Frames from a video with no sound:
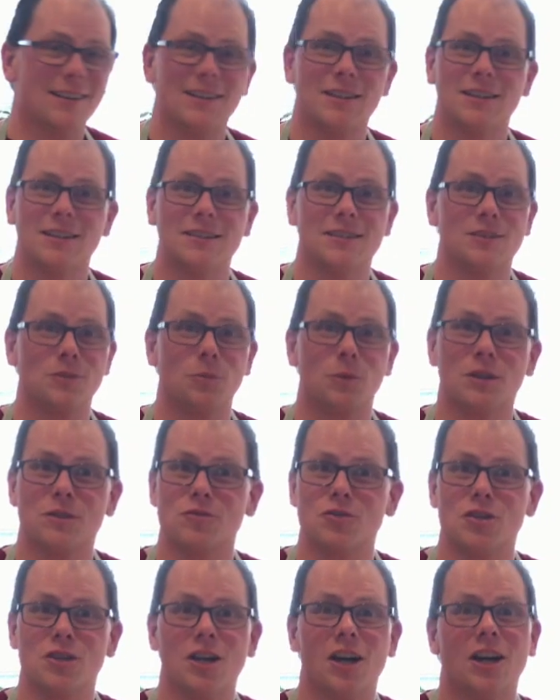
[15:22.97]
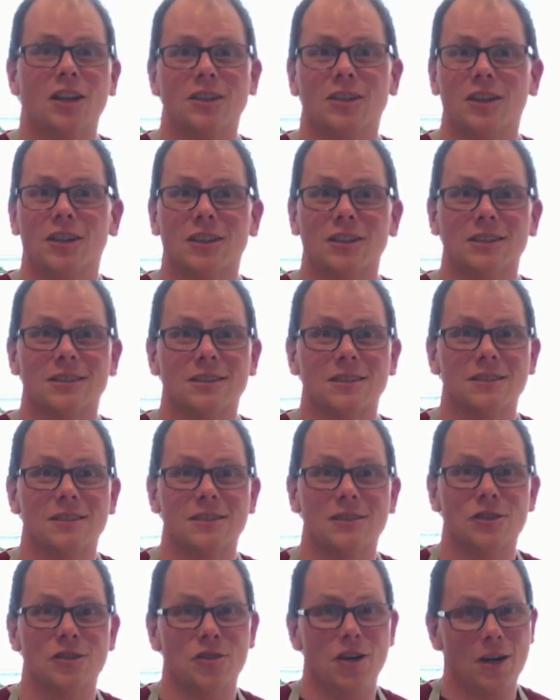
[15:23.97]
this is West Virginia hot dogs,
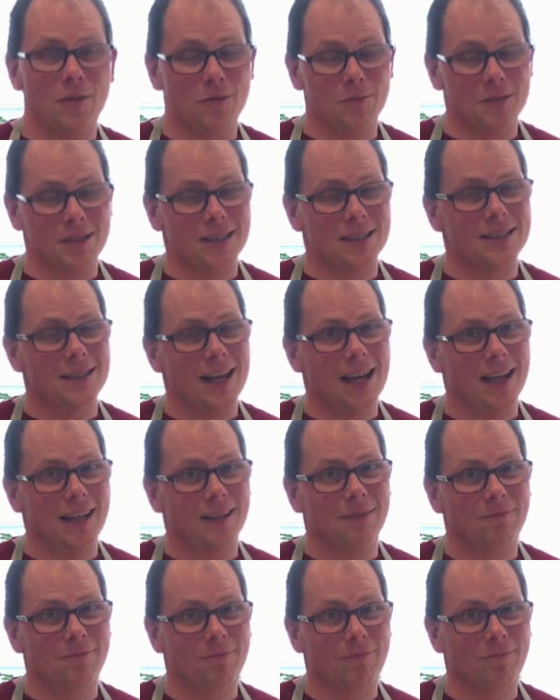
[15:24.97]
straight from Cincinnati.